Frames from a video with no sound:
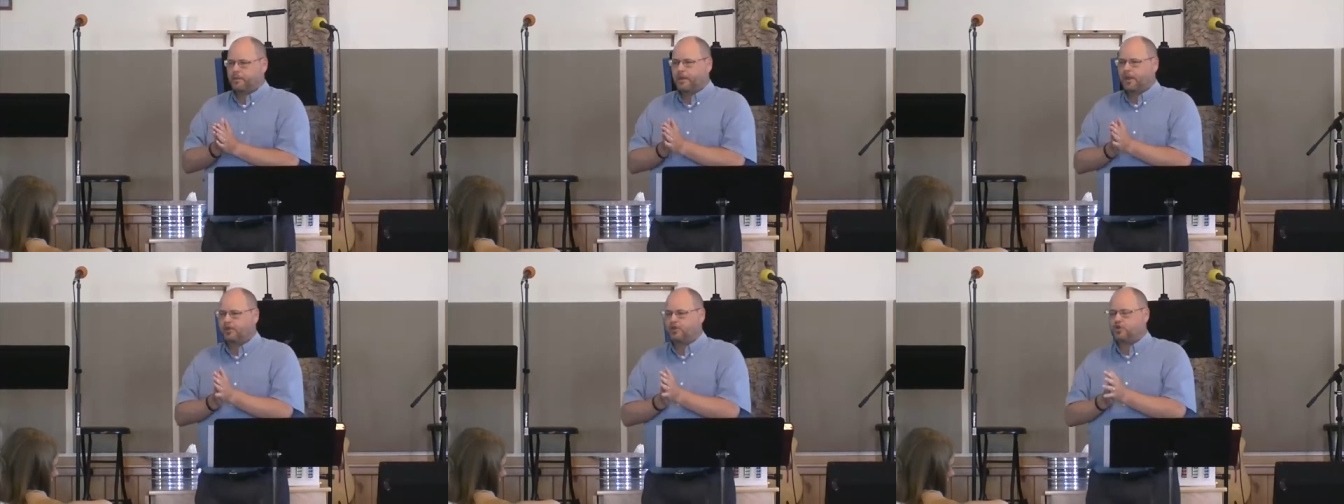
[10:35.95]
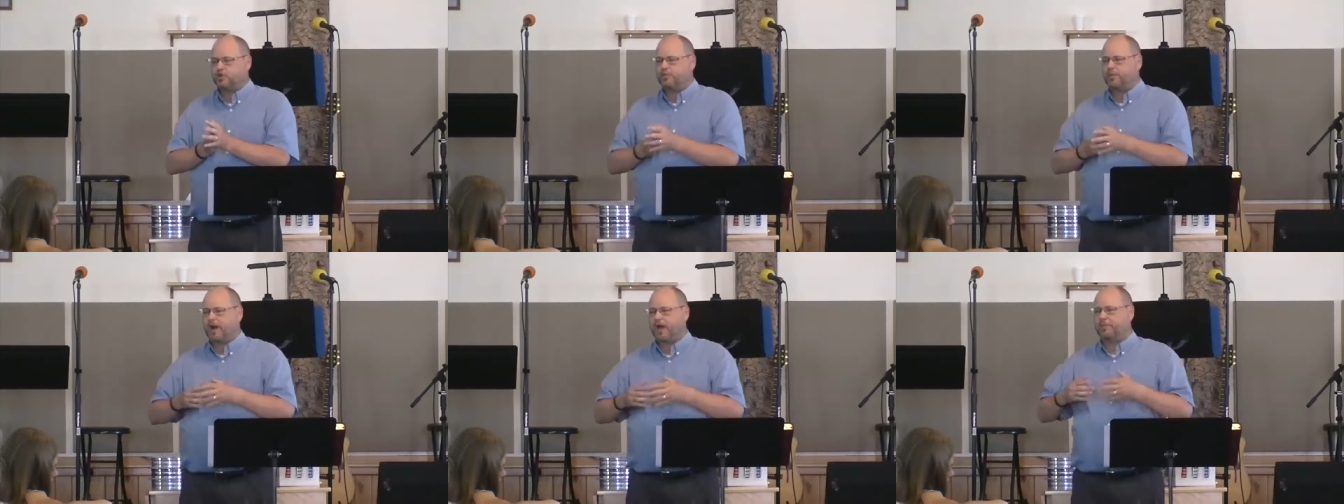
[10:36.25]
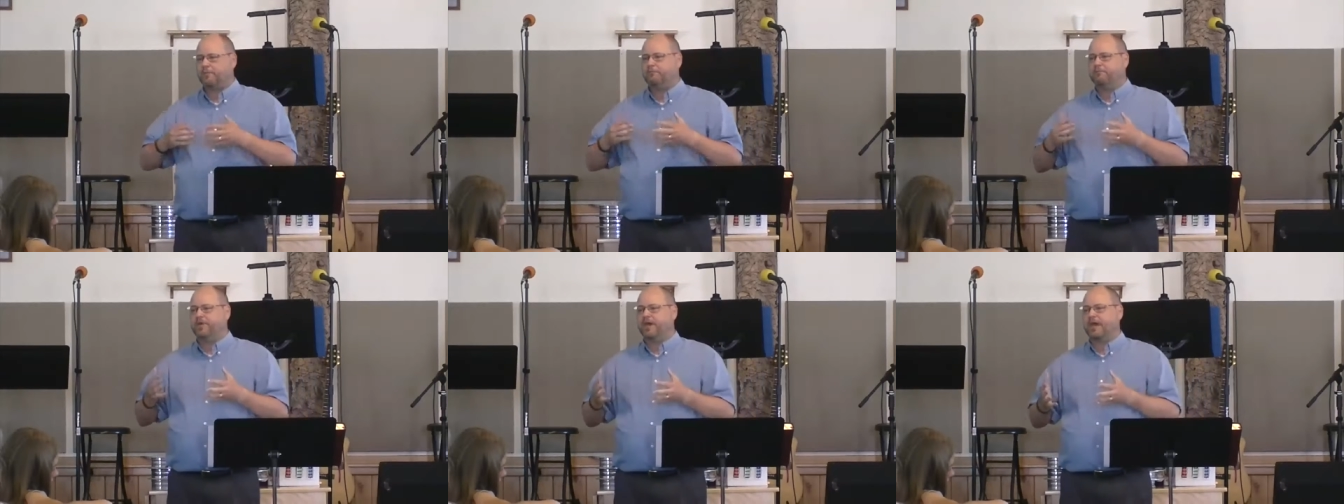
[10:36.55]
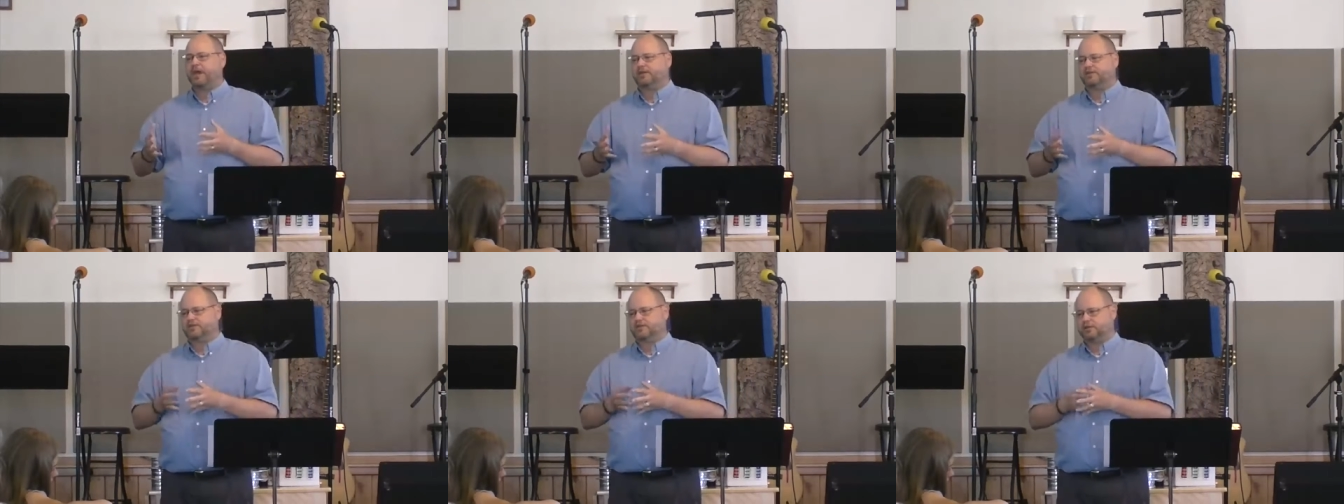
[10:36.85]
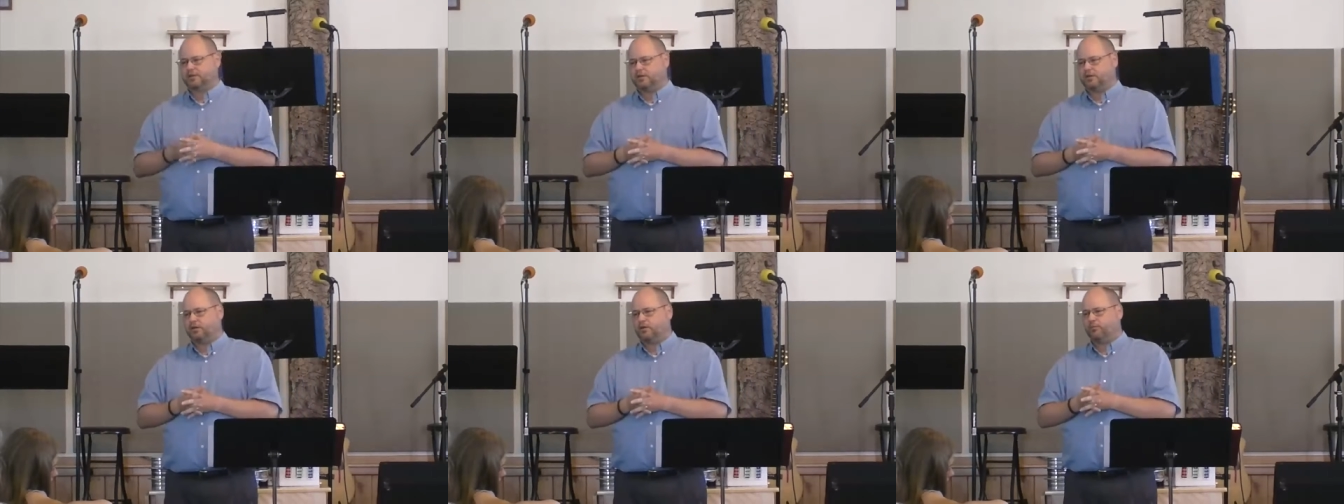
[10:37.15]
that you might
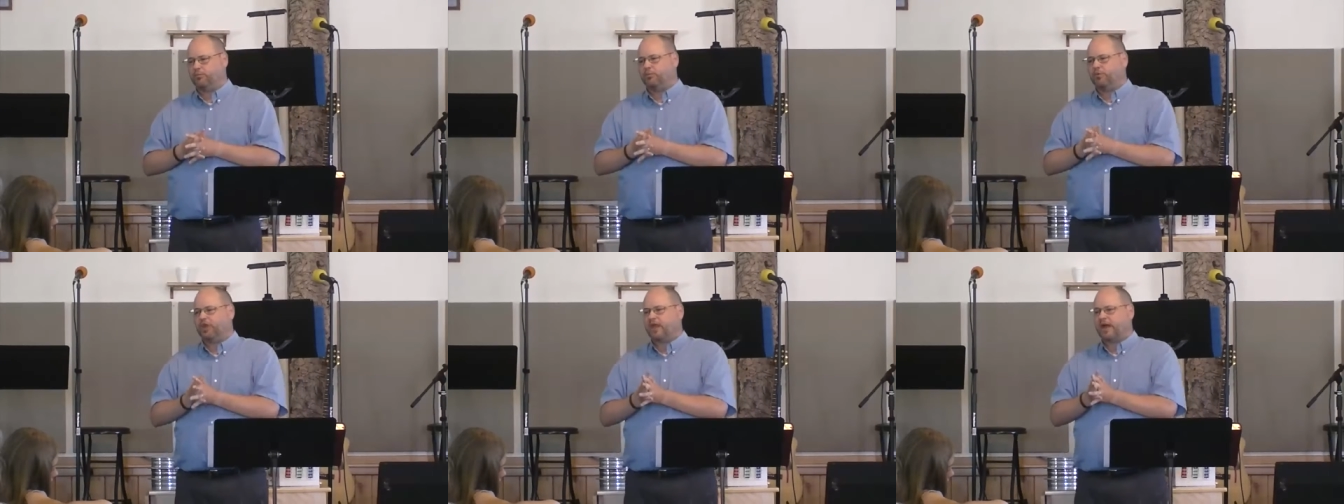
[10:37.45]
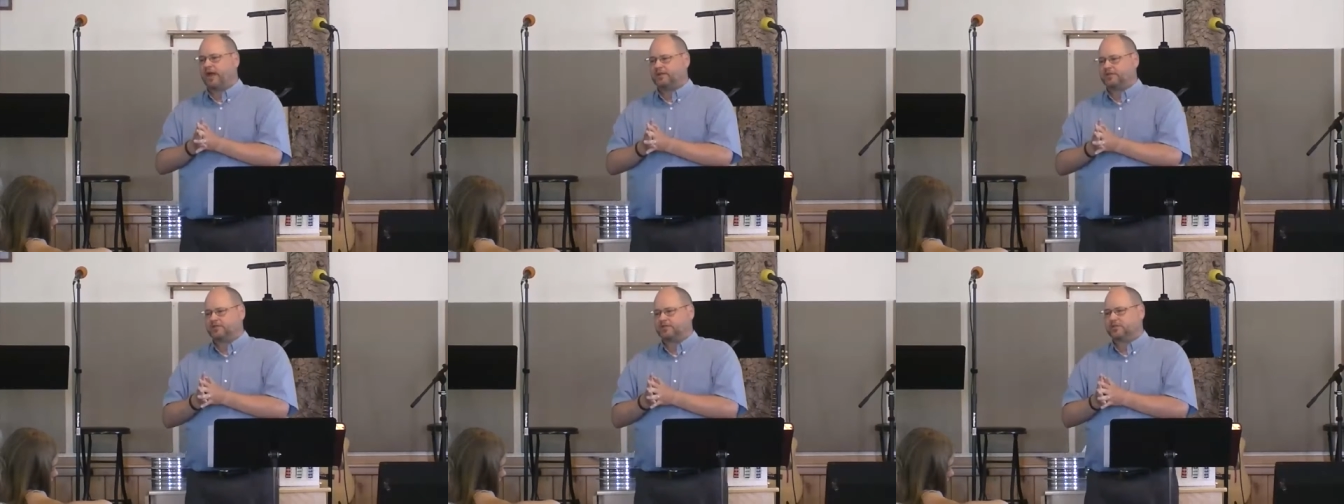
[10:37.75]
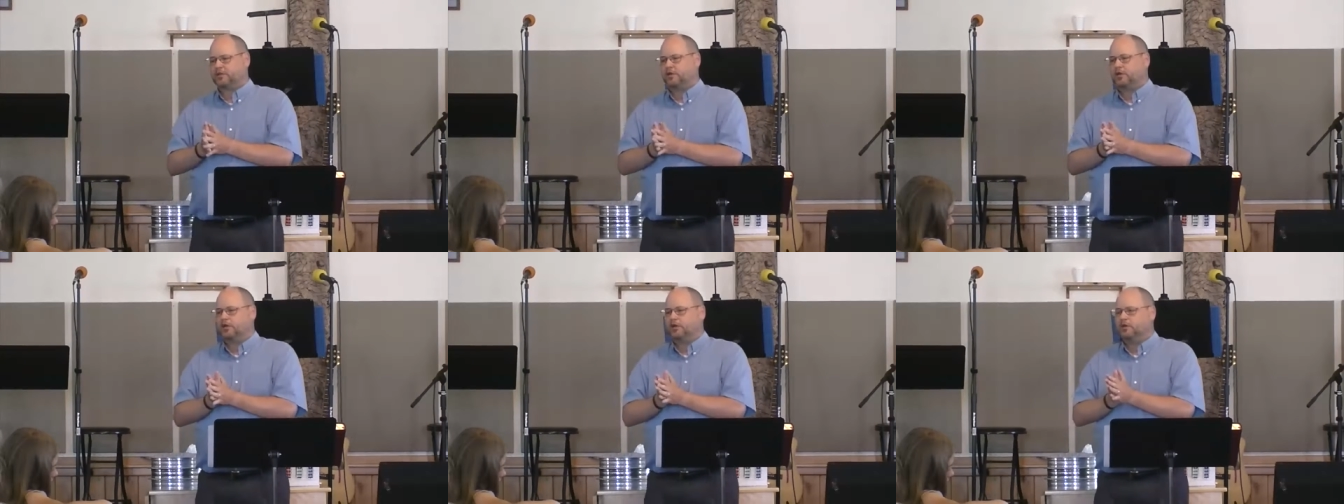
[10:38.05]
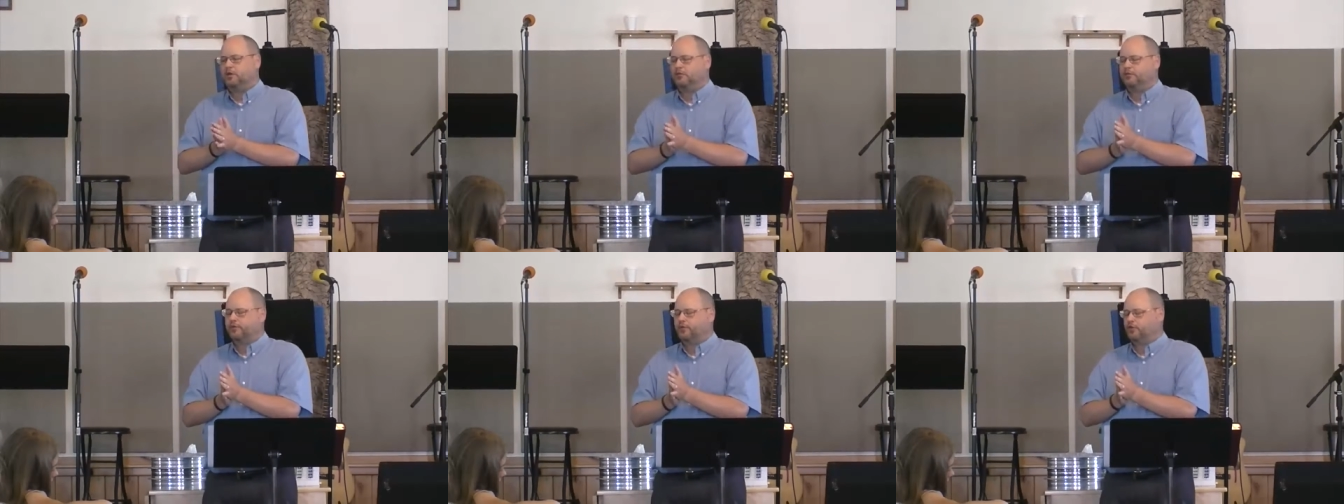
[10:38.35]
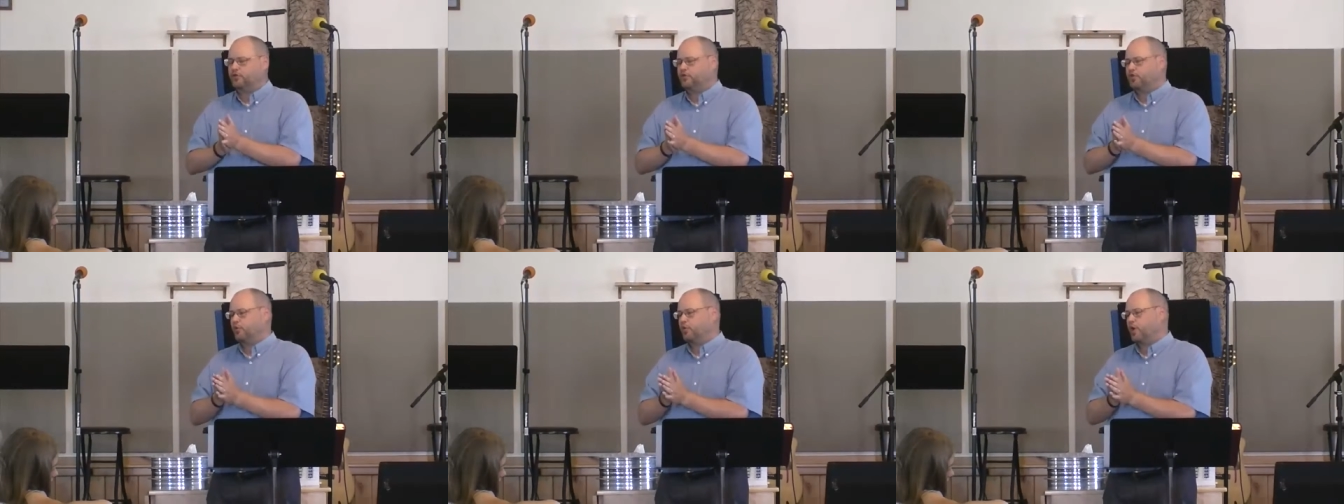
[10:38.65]
best bless your
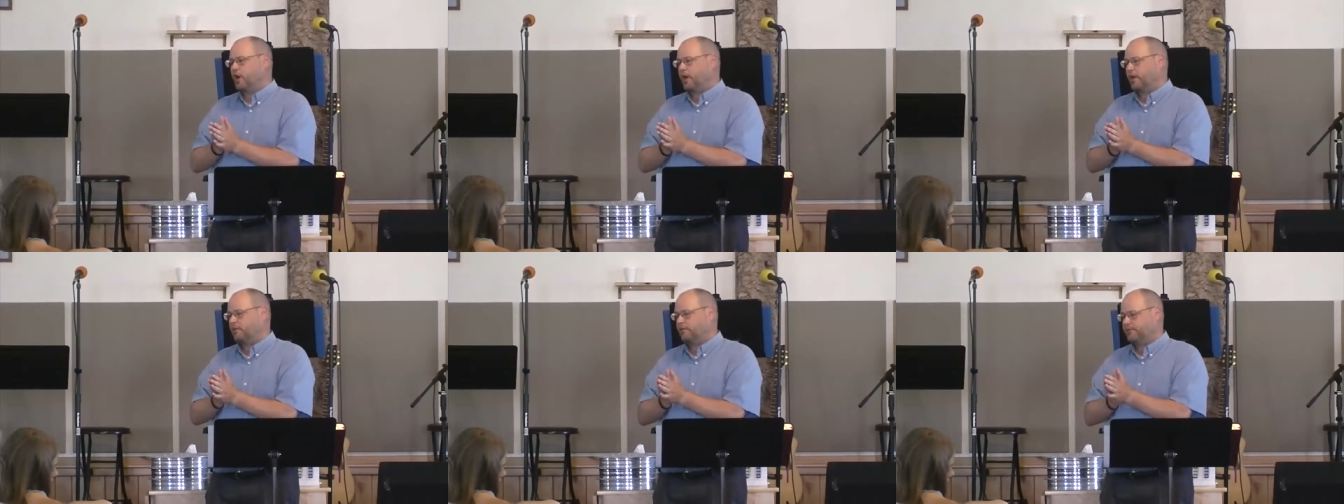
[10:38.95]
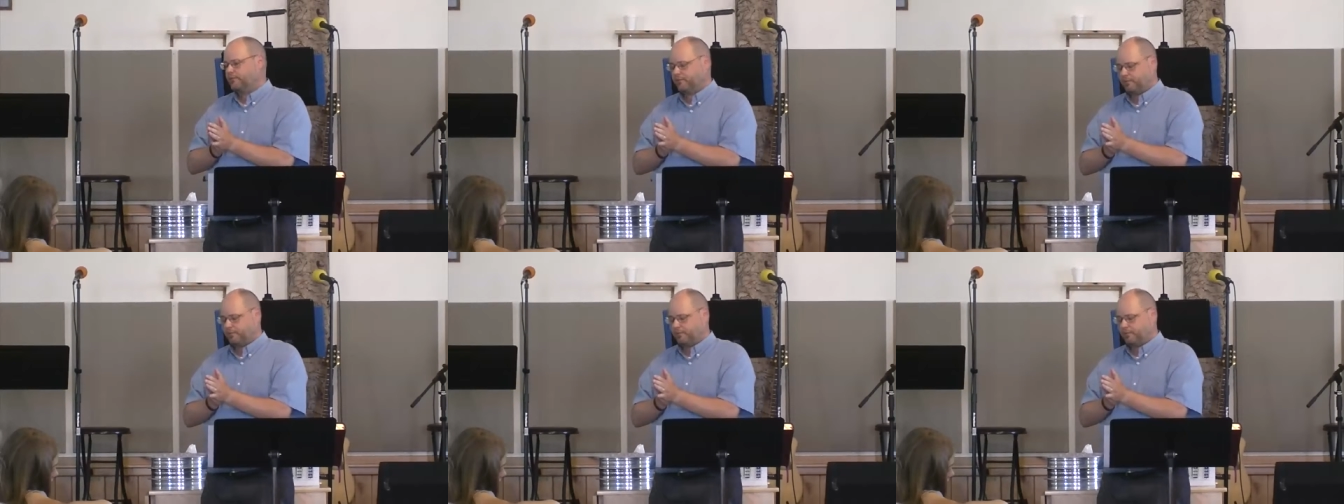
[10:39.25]
future wife.